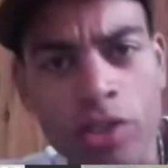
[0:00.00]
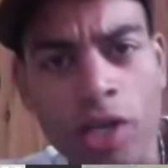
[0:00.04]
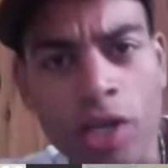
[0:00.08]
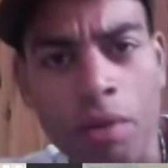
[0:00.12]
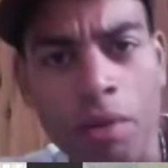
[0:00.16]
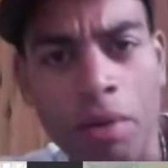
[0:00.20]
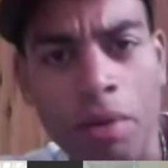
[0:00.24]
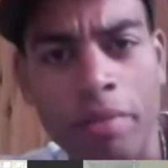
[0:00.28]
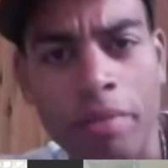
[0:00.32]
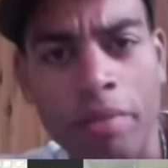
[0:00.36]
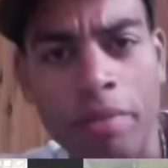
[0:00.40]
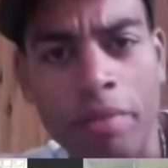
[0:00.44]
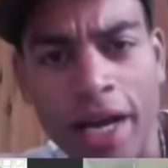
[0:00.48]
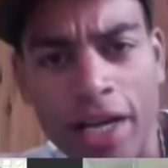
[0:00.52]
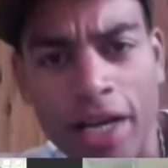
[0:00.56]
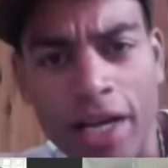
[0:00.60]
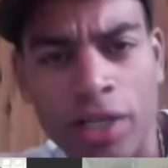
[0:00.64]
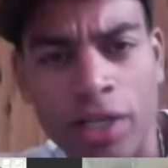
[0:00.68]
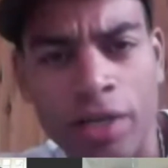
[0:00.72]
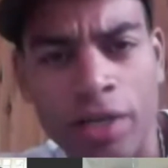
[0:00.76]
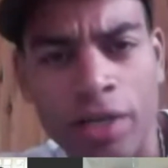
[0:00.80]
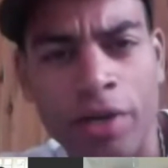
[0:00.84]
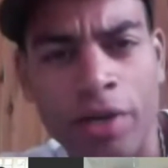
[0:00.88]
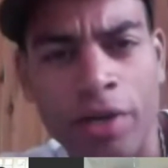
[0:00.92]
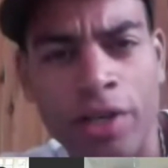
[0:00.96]
come up
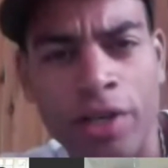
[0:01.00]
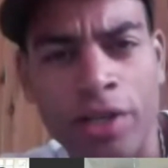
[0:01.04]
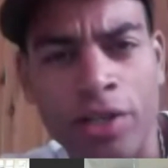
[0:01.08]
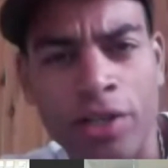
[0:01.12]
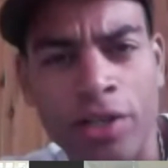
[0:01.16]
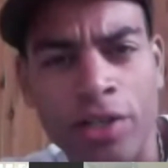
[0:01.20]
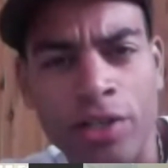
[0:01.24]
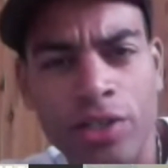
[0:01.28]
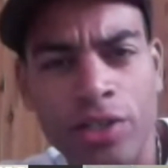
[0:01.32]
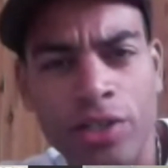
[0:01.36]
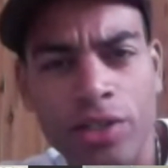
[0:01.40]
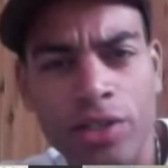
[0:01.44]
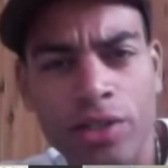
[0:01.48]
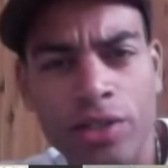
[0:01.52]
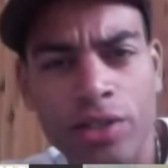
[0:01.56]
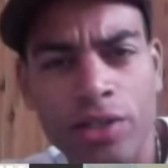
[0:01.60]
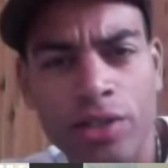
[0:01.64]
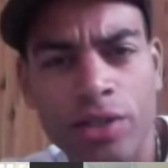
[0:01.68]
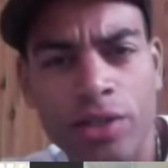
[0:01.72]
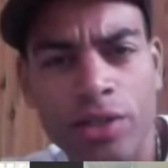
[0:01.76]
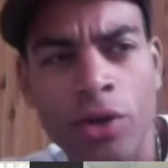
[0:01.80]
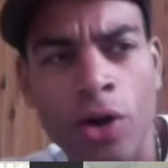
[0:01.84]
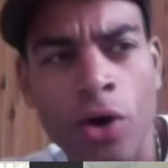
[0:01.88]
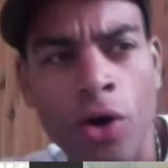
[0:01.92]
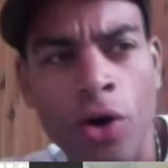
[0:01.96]
naturally because
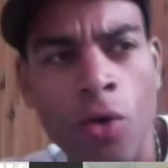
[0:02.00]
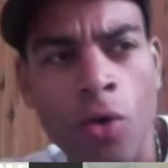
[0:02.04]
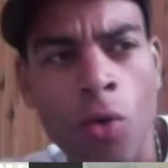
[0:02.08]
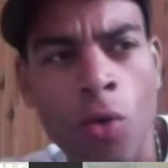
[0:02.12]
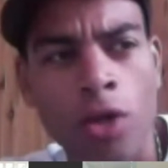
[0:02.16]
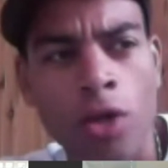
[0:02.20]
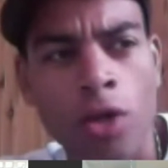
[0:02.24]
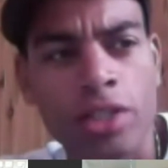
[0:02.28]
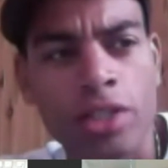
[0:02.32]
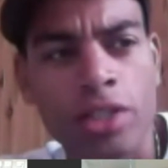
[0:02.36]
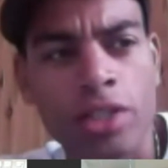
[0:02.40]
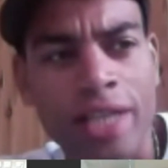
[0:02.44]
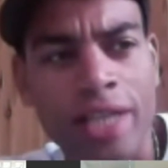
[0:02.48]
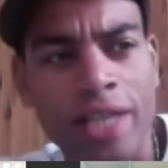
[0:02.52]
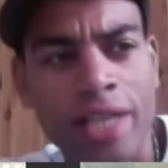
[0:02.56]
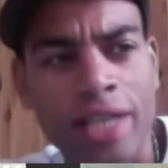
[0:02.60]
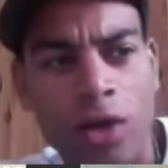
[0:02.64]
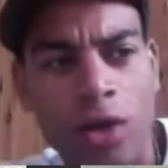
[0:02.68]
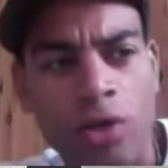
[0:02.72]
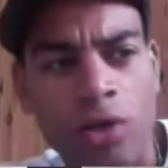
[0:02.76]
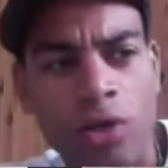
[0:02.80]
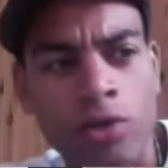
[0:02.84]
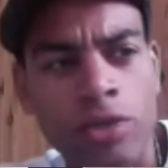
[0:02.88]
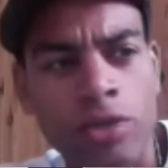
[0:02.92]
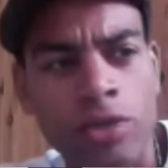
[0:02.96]
you know what
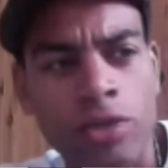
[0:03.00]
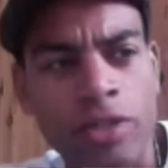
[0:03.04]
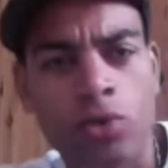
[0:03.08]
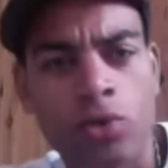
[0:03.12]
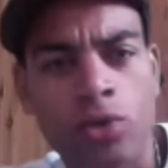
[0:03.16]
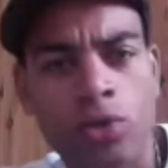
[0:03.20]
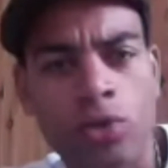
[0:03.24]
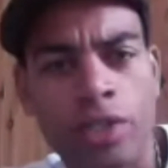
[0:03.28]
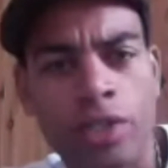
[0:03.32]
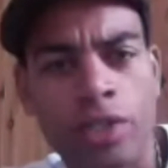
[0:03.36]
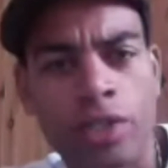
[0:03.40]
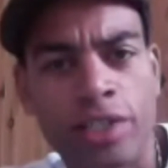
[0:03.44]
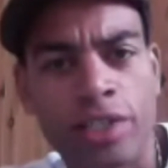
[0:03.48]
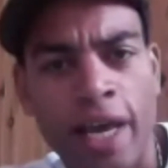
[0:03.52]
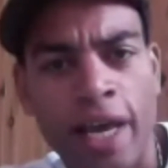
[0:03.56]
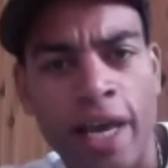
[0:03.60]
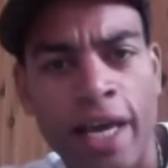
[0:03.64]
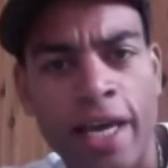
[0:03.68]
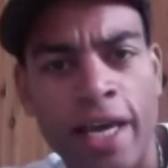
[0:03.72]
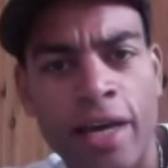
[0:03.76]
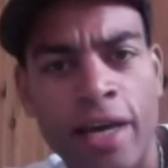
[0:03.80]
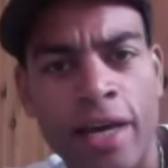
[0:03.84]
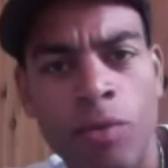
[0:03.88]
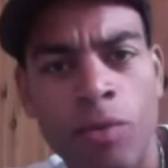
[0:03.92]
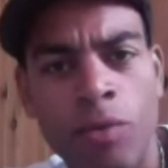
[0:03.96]
sounds natural to say
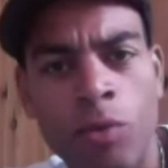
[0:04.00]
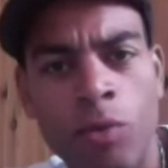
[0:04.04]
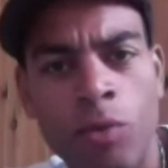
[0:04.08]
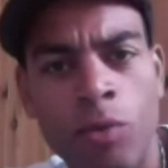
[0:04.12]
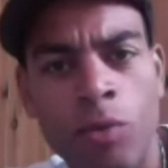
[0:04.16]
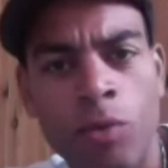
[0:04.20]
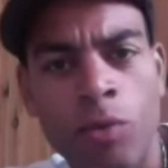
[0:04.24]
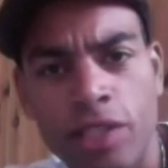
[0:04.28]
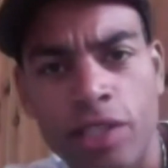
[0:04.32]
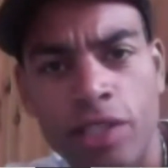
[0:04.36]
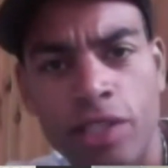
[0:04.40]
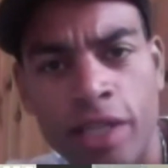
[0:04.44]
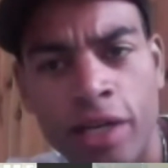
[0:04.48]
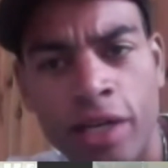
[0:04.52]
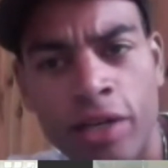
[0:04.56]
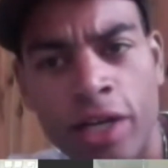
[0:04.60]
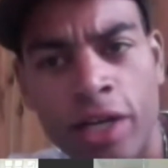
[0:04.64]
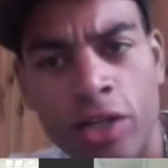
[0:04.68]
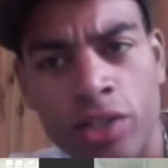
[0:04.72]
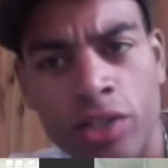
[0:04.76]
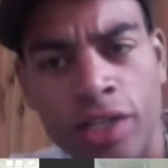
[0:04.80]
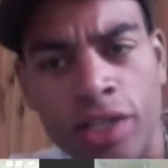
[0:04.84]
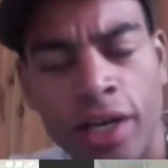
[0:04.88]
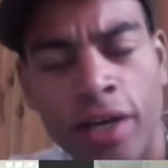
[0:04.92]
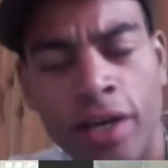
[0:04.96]
and what doesn't sound natural
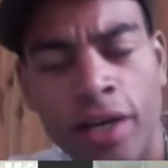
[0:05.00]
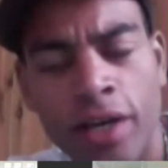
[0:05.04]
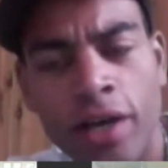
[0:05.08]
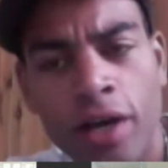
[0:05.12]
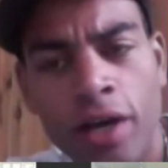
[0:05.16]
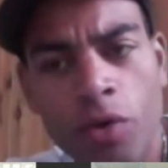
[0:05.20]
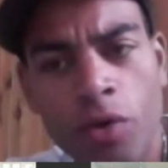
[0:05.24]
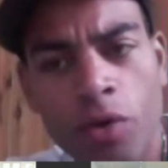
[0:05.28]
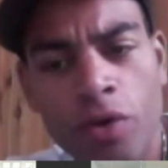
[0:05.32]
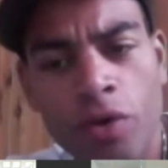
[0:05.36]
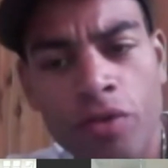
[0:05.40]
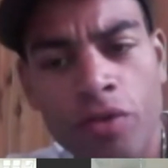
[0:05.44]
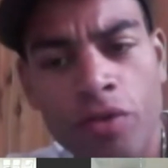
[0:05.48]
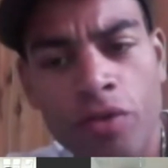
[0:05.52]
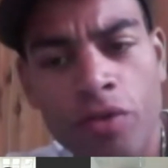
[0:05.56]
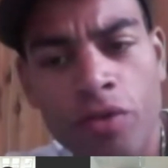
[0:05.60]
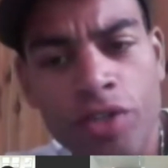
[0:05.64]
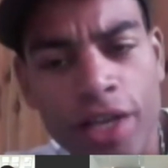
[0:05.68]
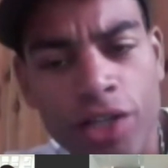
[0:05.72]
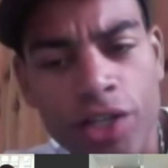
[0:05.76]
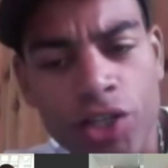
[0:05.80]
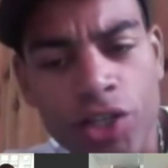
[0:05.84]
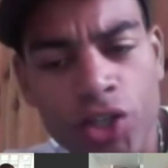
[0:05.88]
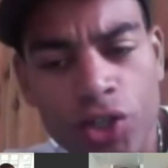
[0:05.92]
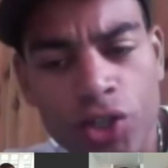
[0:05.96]
to say. With
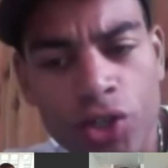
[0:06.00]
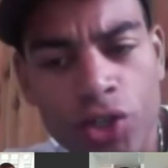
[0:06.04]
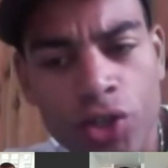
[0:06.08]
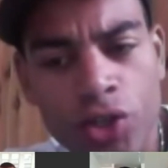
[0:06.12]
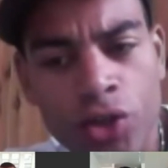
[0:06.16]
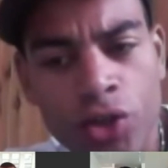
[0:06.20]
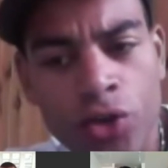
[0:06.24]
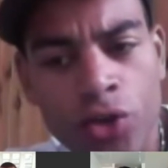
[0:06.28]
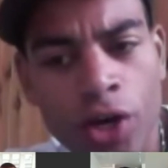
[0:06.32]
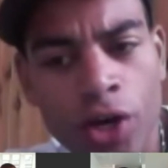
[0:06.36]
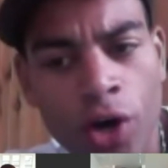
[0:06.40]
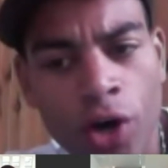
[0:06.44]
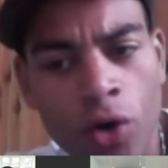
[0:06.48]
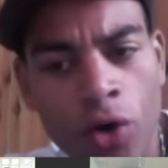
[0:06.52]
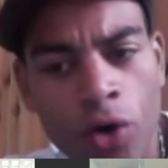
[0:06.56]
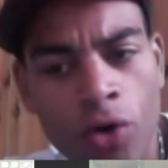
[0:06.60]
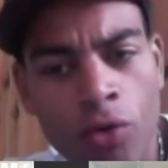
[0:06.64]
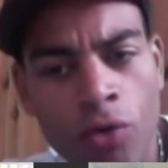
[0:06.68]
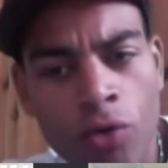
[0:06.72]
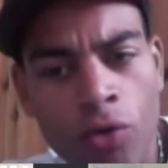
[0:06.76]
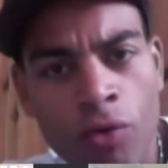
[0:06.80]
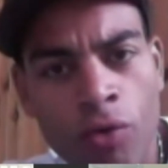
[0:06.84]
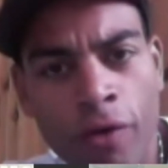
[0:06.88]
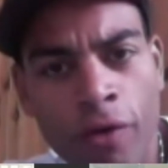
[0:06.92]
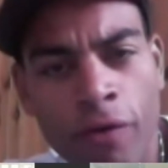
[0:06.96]
sketch, you can go on
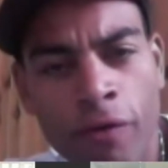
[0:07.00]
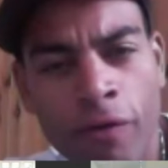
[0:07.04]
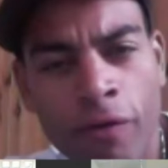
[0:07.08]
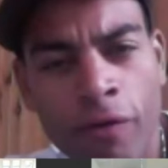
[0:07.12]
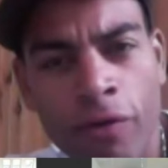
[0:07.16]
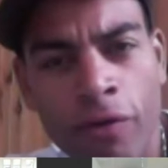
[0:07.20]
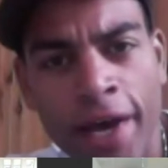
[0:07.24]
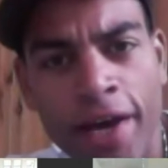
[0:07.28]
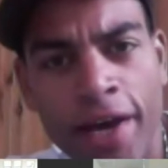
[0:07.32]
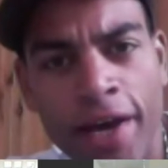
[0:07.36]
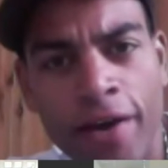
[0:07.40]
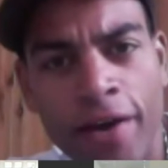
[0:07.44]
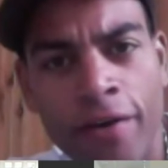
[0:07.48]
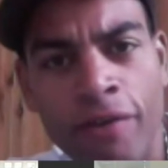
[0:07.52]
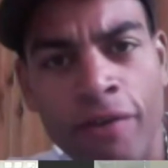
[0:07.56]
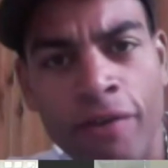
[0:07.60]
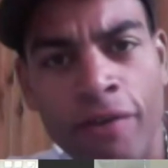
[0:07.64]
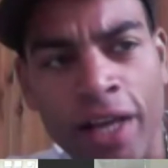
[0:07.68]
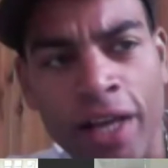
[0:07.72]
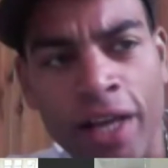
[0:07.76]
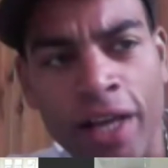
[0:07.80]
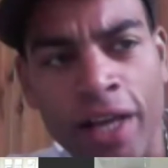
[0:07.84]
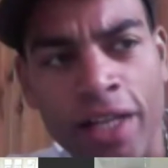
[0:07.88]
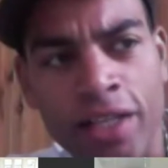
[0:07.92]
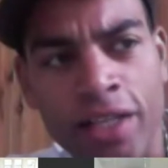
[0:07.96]
a real flight of
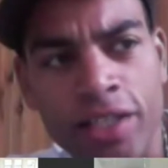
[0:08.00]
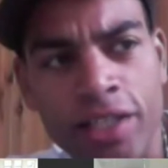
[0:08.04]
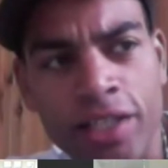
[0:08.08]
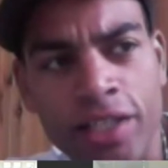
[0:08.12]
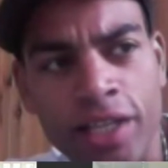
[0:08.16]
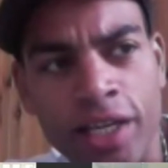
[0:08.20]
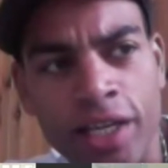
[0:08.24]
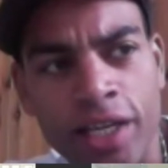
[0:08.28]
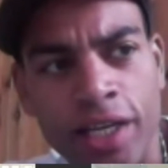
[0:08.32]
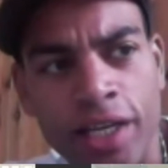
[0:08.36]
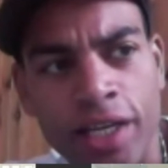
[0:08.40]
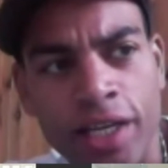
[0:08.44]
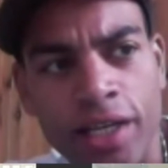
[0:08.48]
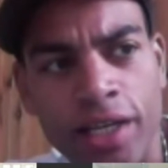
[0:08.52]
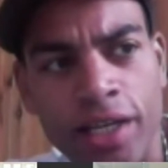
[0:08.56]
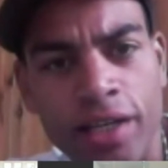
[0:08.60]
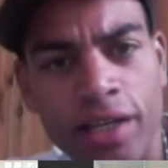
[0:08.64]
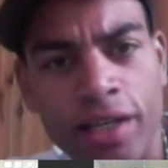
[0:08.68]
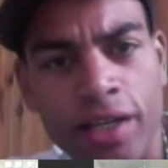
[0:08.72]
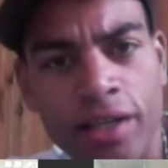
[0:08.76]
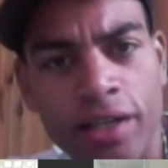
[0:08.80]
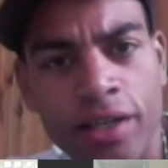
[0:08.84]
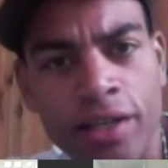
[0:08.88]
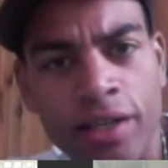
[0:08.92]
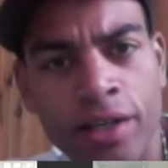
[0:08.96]
fancy, you
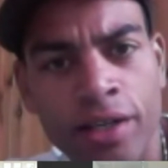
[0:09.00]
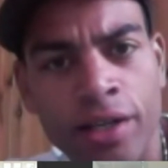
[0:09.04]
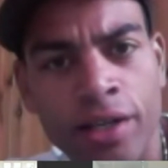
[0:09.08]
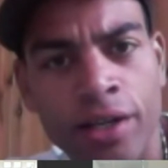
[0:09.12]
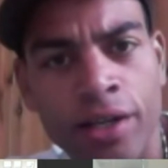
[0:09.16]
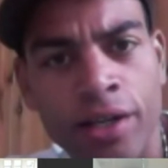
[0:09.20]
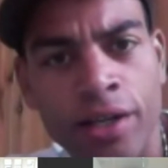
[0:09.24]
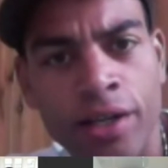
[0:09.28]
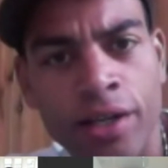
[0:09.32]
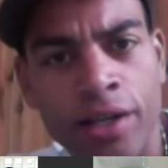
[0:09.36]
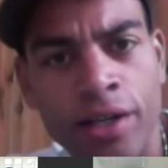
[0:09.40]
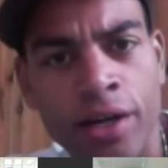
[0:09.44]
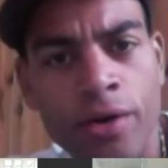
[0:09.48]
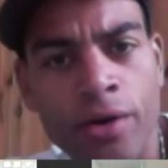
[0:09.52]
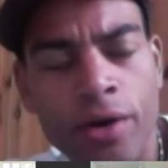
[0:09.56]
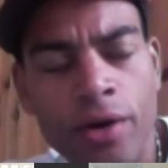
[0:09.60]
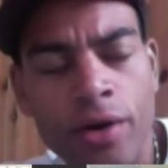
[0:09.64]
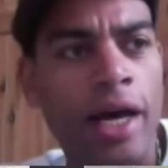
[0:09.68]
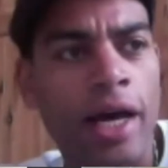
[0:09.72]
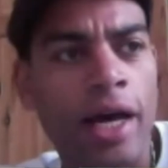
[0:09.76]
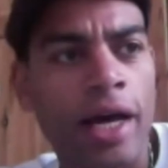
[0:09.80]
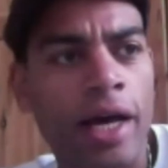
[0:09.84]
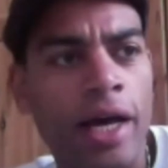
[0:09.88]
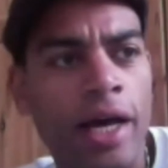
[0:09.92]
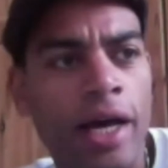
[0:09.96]
know.
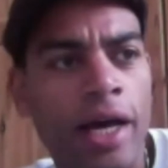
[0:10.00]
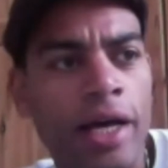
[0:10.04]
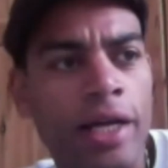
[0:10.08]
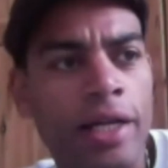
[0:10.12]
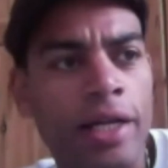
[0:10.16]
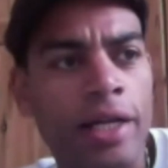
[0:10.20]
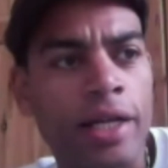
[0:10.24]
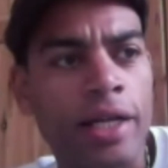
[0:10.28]
And